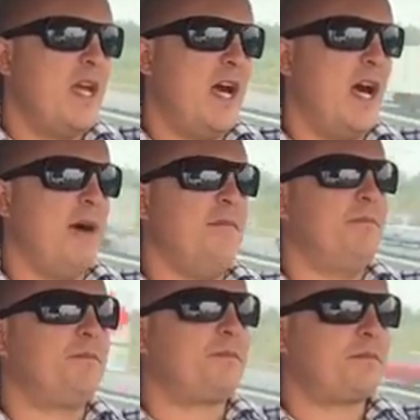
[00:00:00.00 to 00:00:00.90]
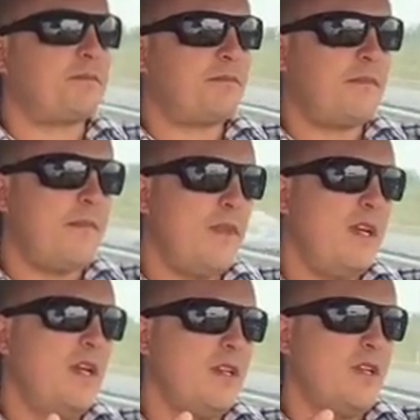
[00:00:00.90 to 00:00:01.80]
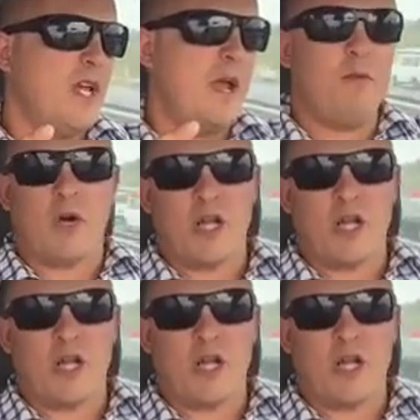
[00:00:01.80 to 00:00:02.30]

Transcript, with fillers: Um, and what